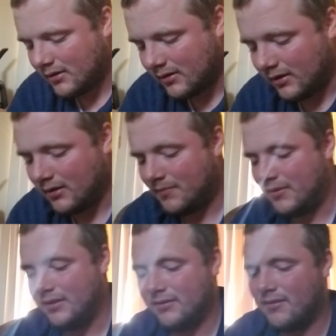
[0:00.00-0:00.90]
They're
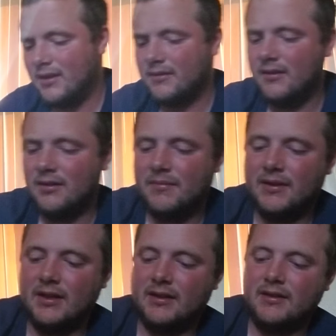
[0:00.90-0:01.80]
pretty scratched up. And
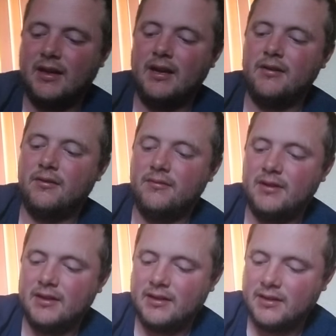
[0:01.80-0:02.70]
then Title
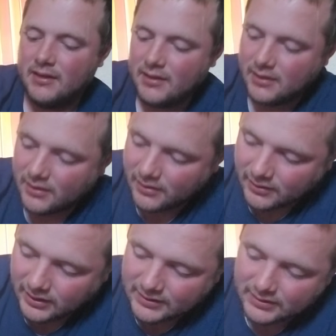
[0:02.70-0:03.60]

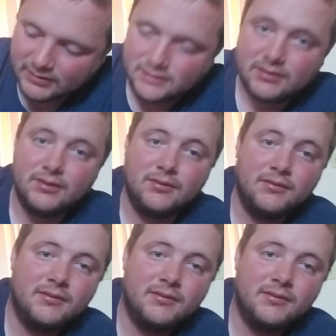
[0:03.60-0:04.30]
Legends 2.